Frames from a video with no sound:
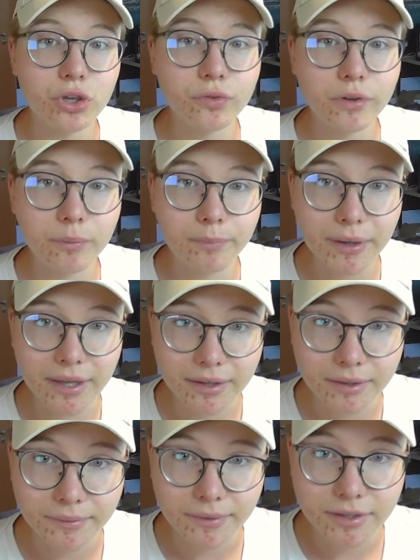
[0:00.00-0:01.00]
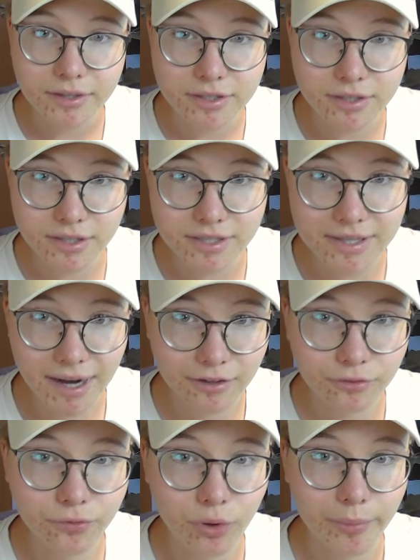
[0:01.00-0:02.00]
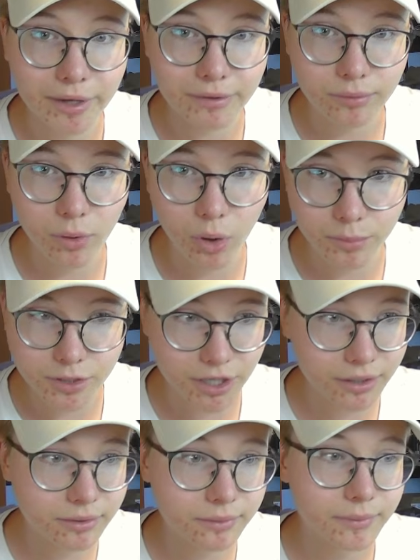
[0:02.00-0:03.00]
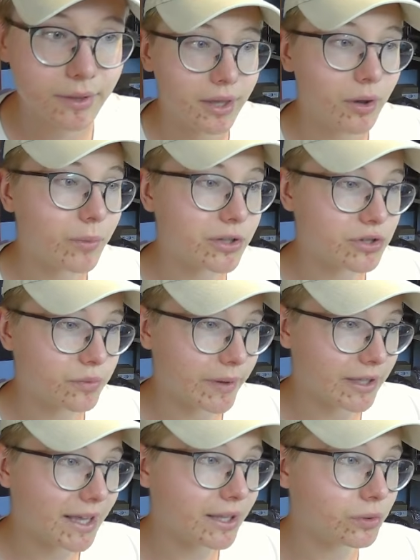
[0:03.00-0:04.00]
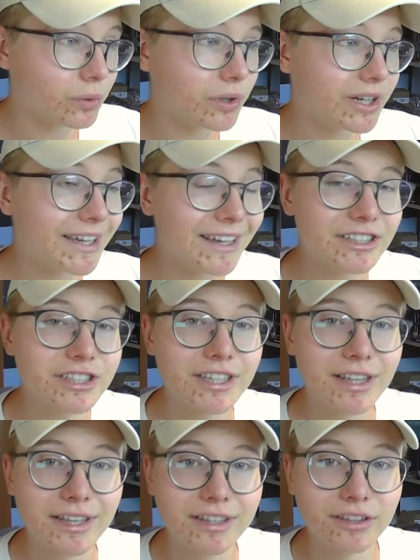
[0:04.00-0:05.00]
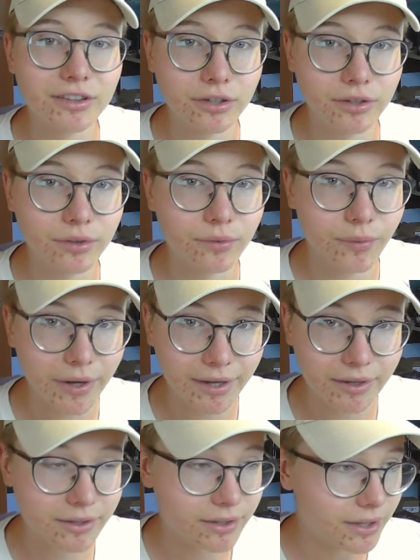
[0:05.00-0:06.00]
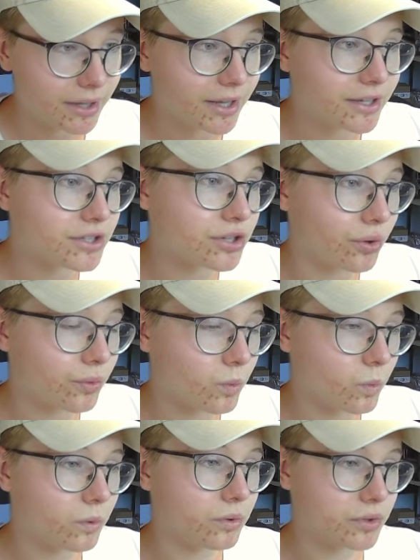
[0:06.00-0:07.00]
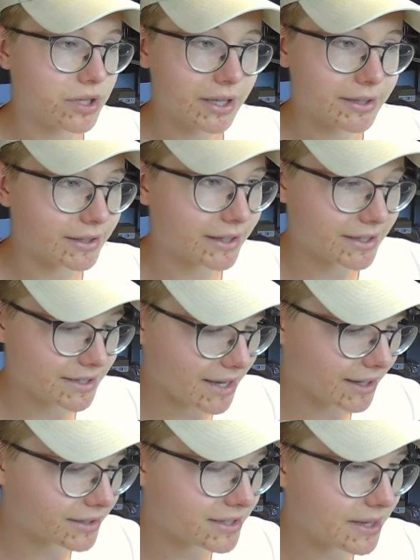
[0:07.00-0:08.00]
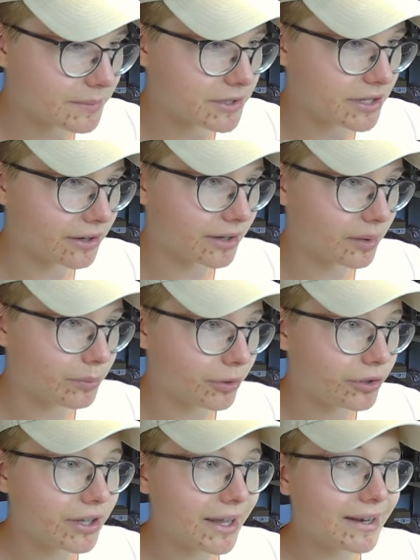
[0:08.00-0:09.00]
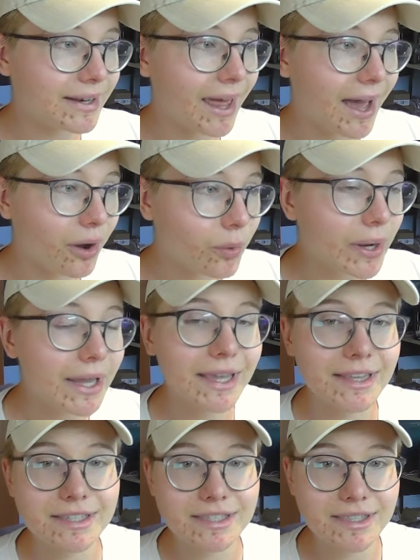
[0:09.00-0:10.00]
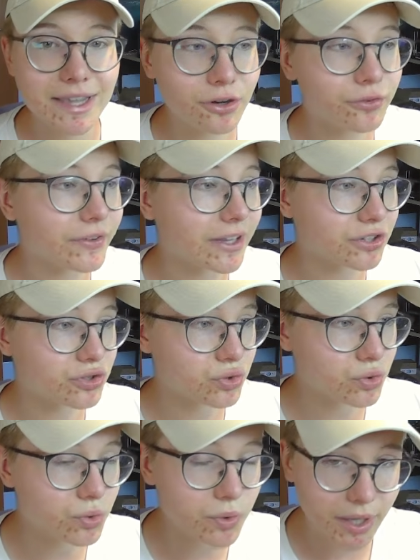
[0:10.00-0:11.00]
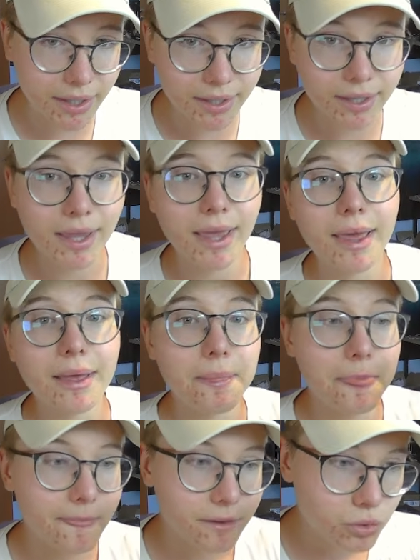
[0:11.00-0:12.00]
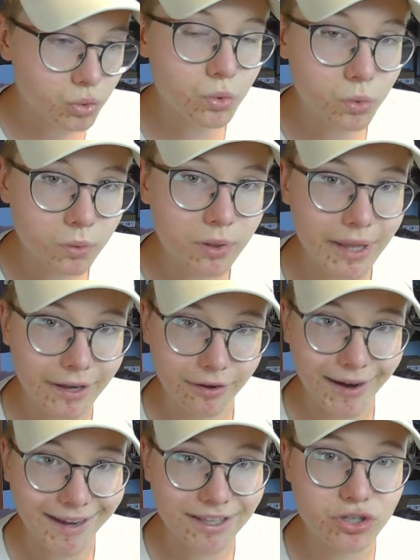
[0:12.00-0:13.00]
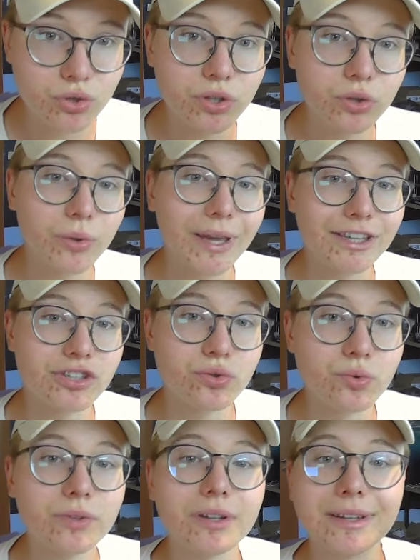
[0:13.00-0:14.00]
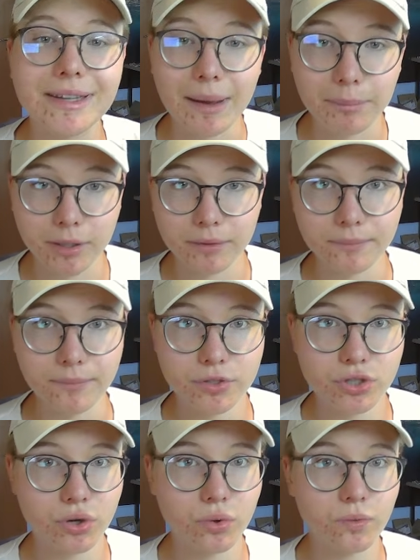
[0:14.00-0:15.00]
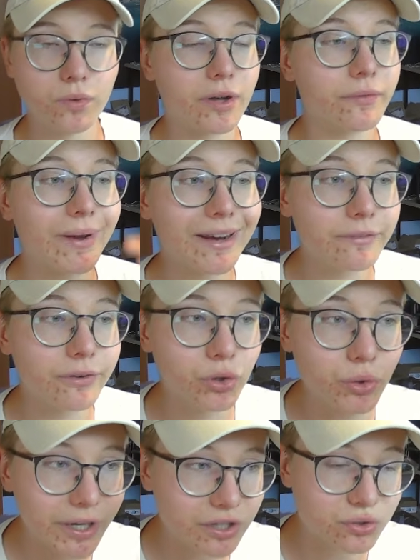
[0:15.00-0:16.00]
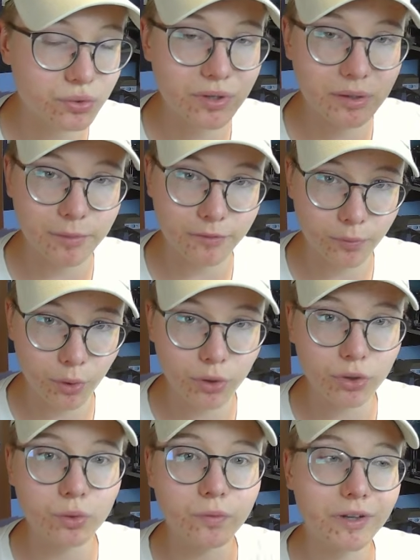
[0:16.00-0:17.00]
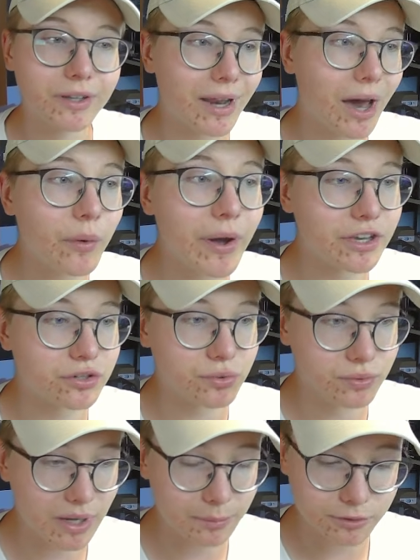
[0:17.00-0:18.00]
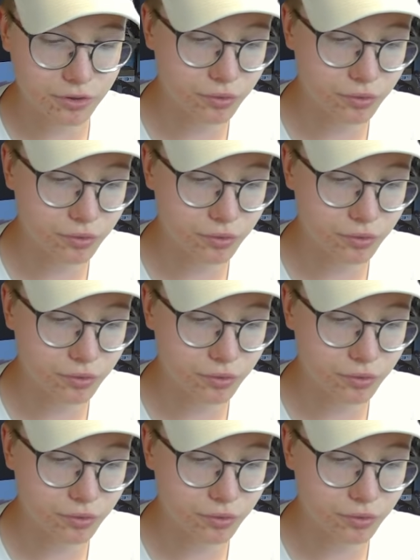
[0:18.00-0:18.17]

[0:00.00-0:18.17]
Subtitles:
will pick the start from an object. Once you pick that, you again select the ring. So you select the exact same starting point, and now instead of extruding two layer heights, you need to extrude double. So whatever you extruded before, you will now extrude double. So